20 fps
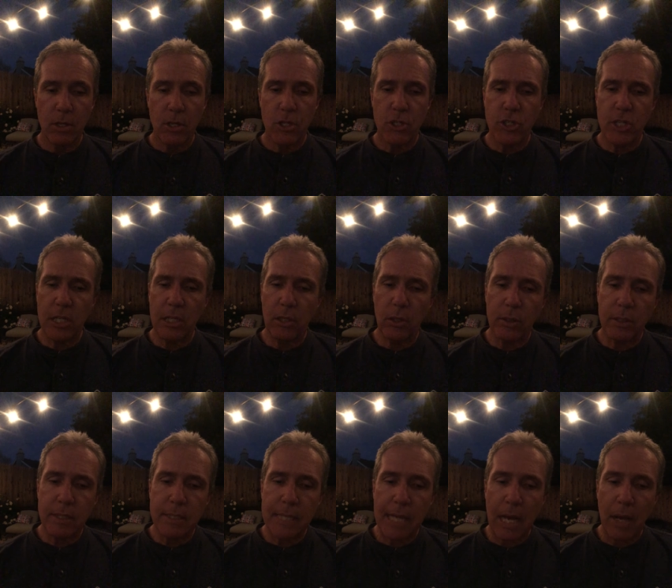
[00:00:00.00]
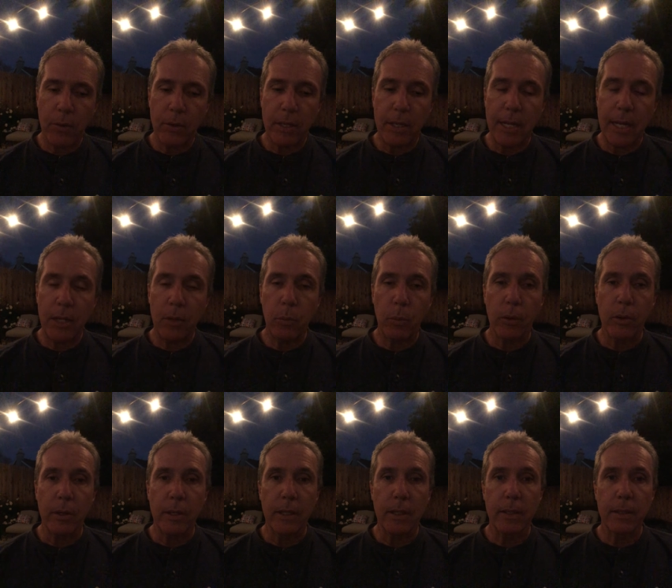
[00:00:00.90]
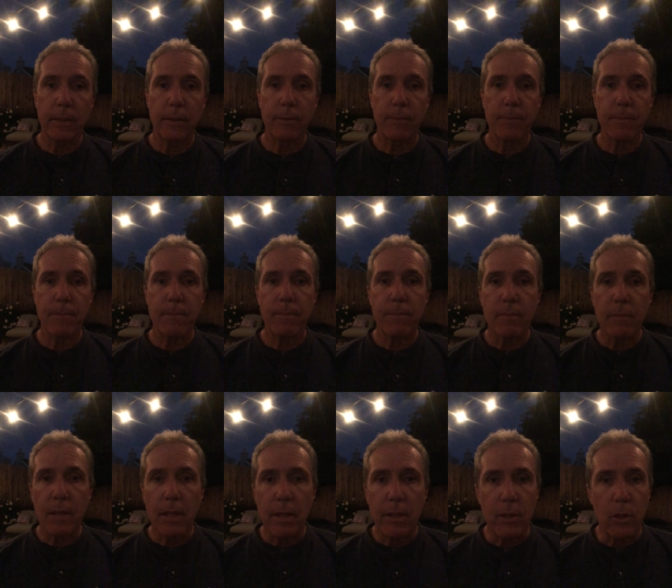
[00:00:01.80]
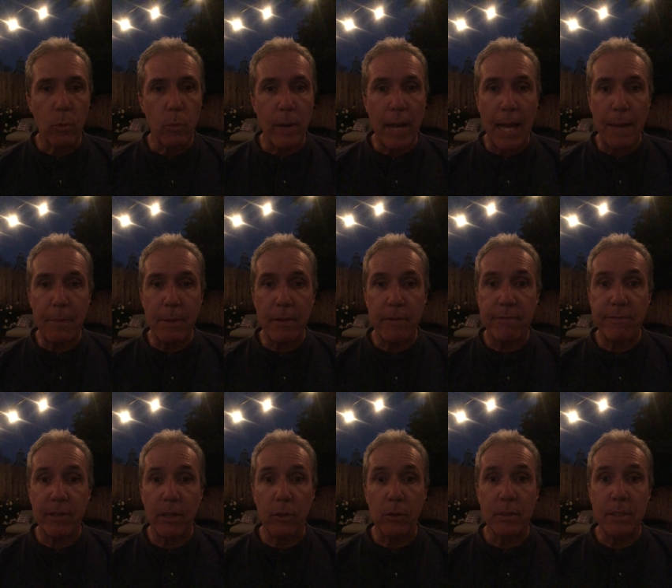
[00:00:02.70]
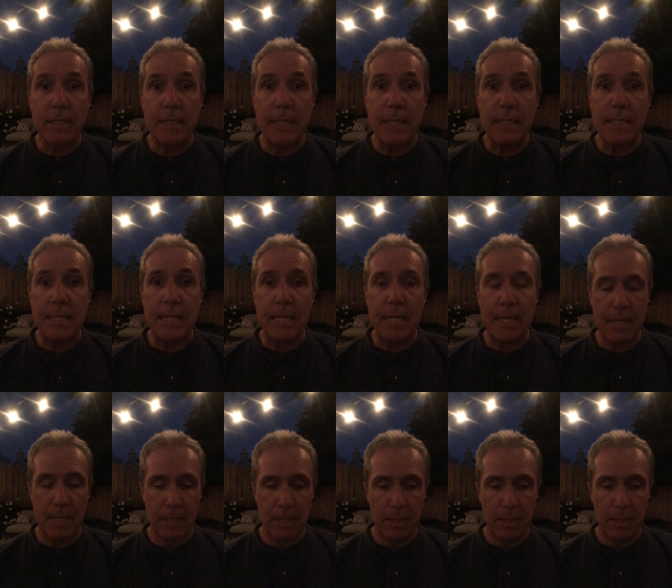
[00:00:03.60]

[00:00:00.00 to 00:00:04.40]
She looked down at Edward. The rabbit felt dizzy.